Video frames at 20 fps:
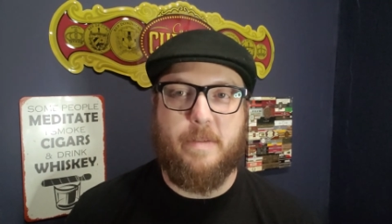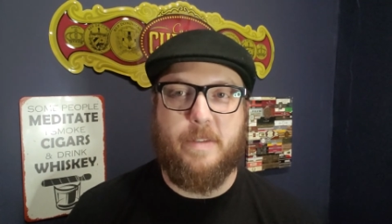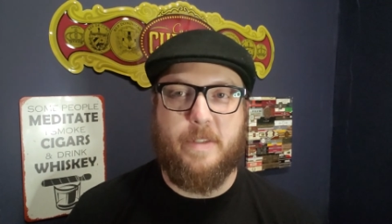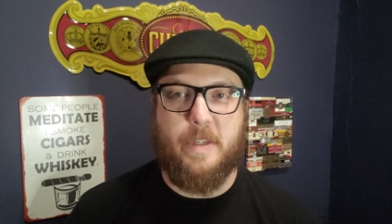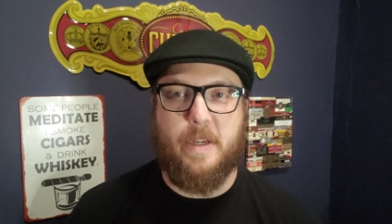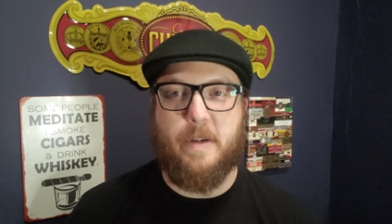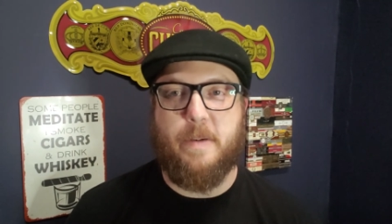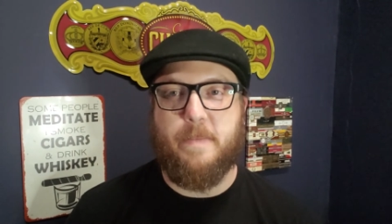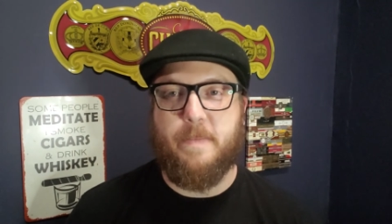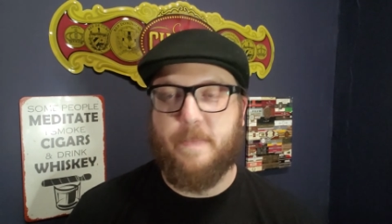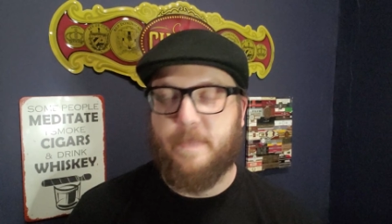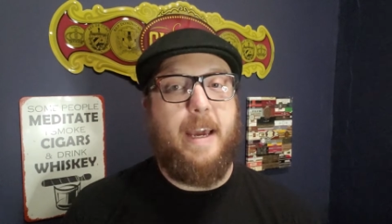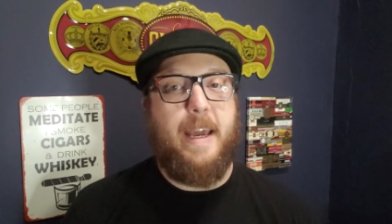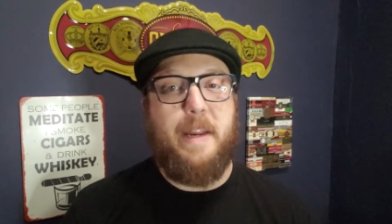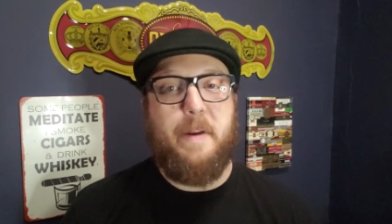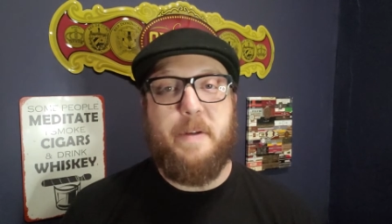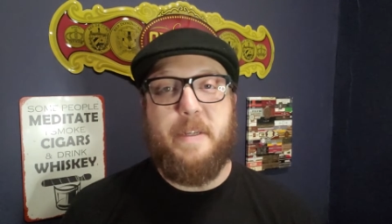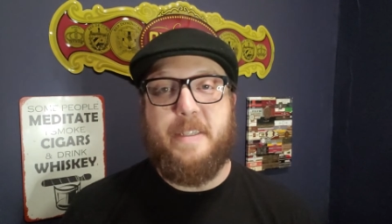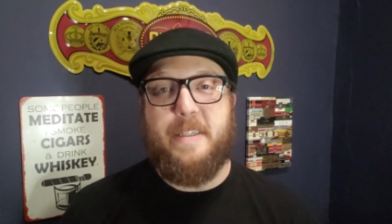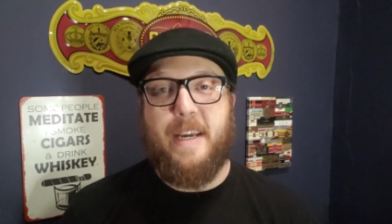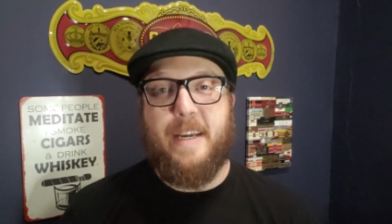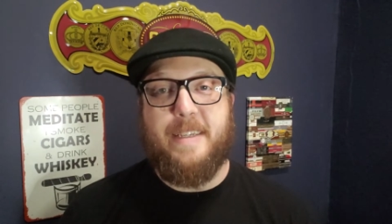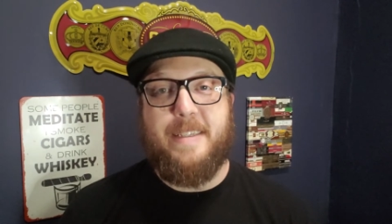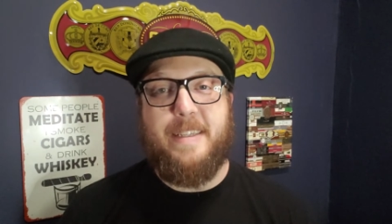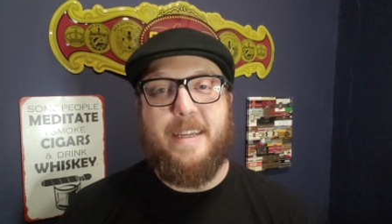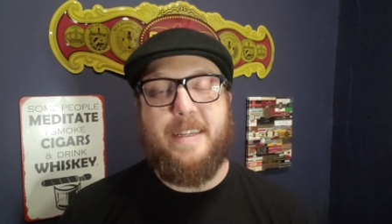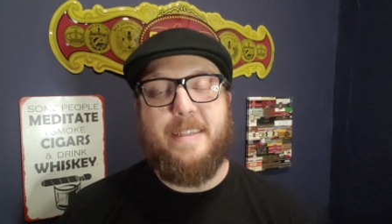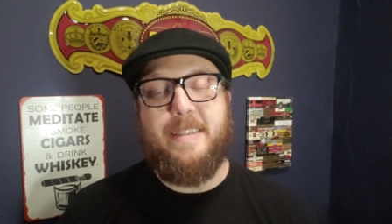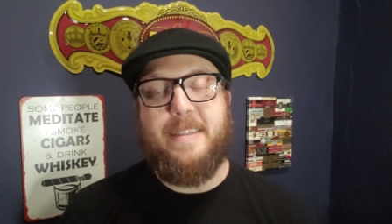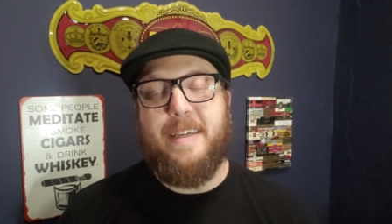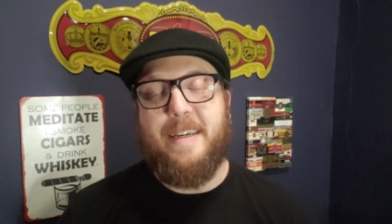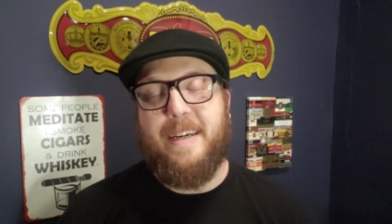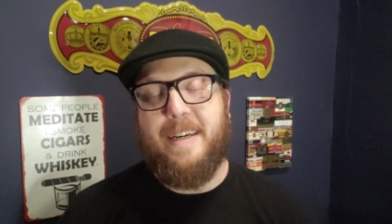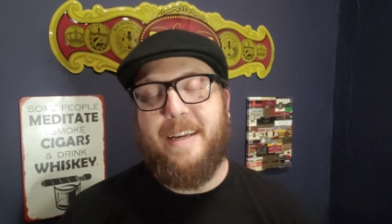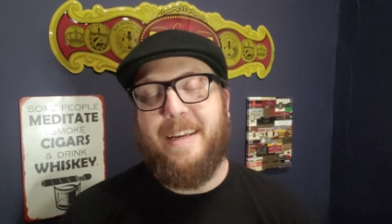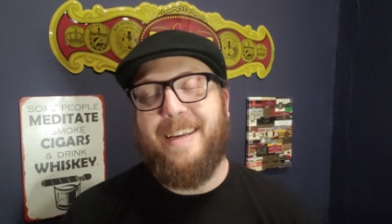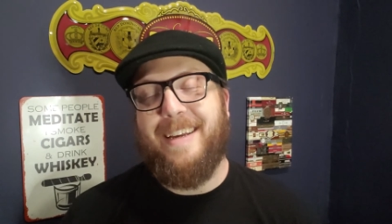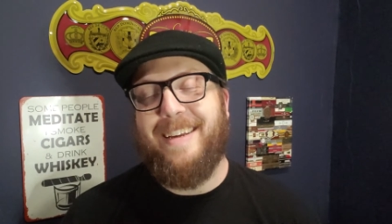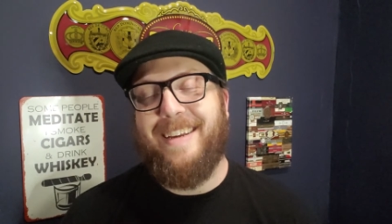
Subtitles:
So anyways, guys, that's a